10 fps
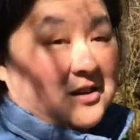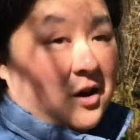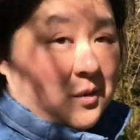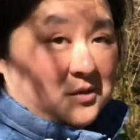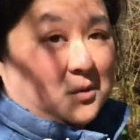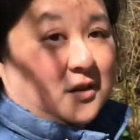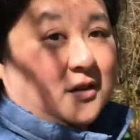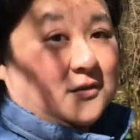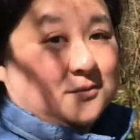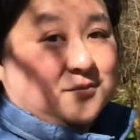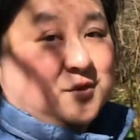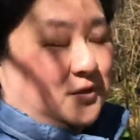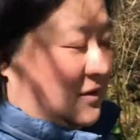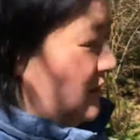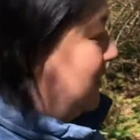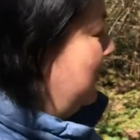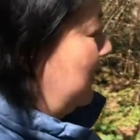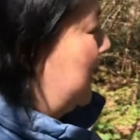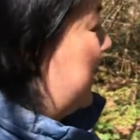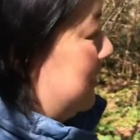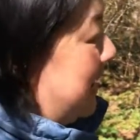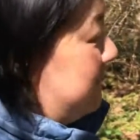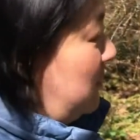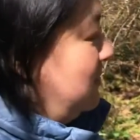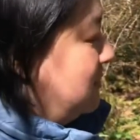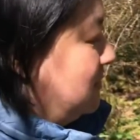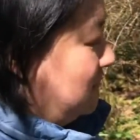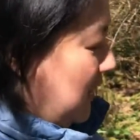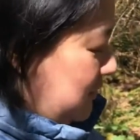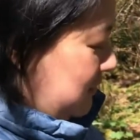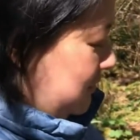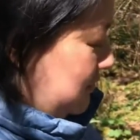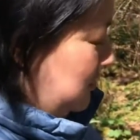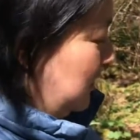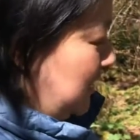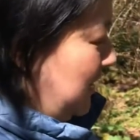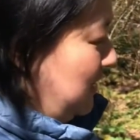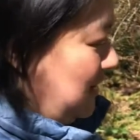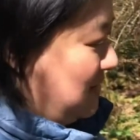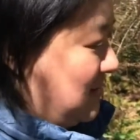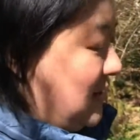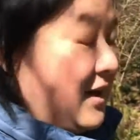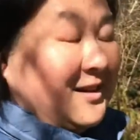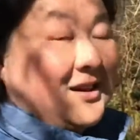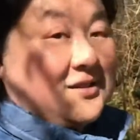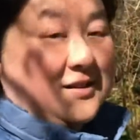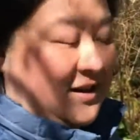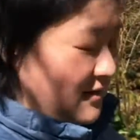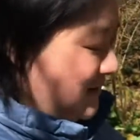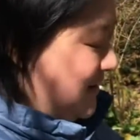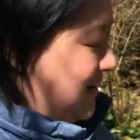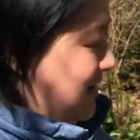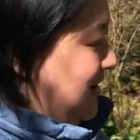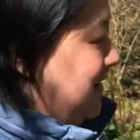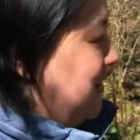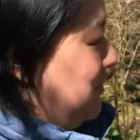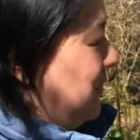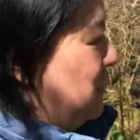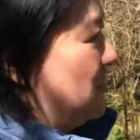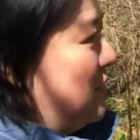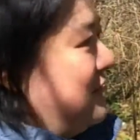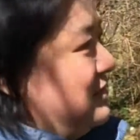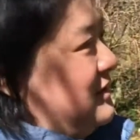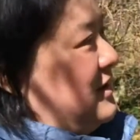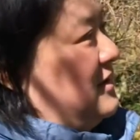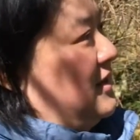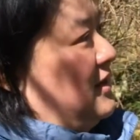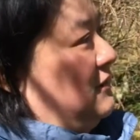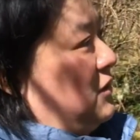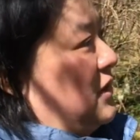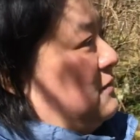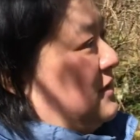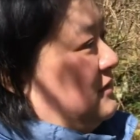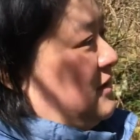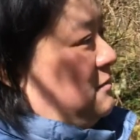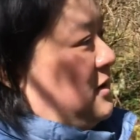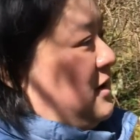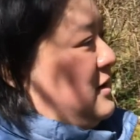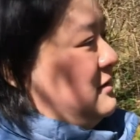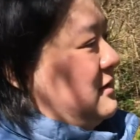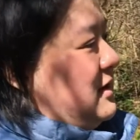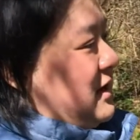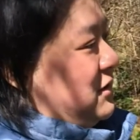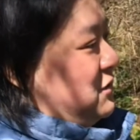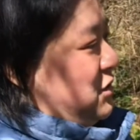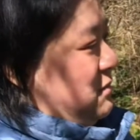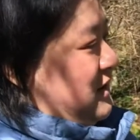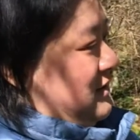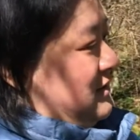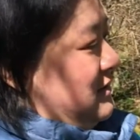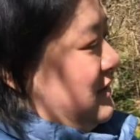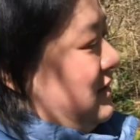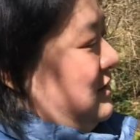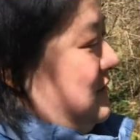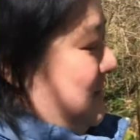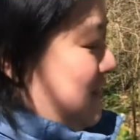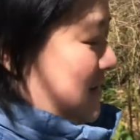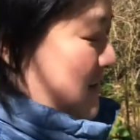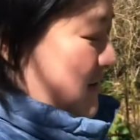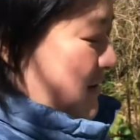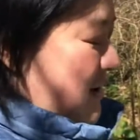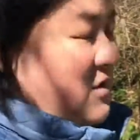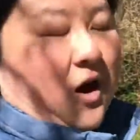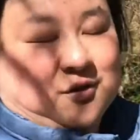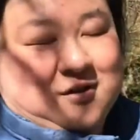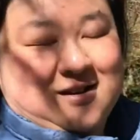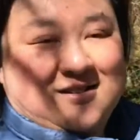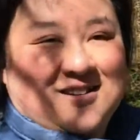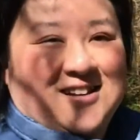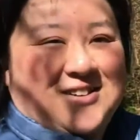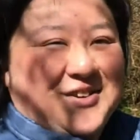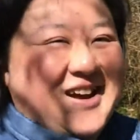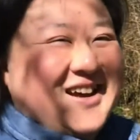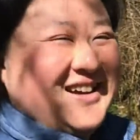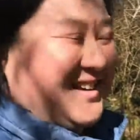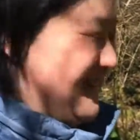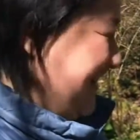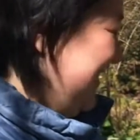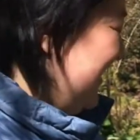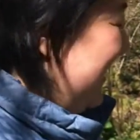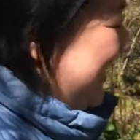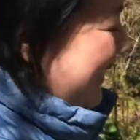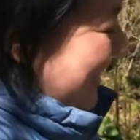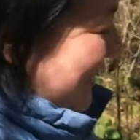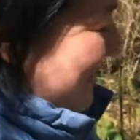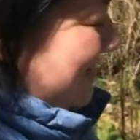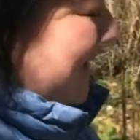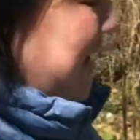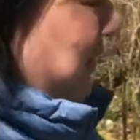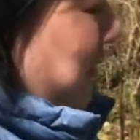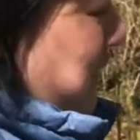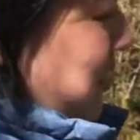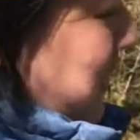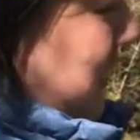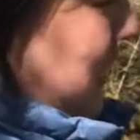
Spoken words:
always wear gloves. I have very sensitive fingers, so it does sting. There's always a saying that if you have been stung by a sting nettle, you've been kind of indoctrinated into it. The sting is quite unique.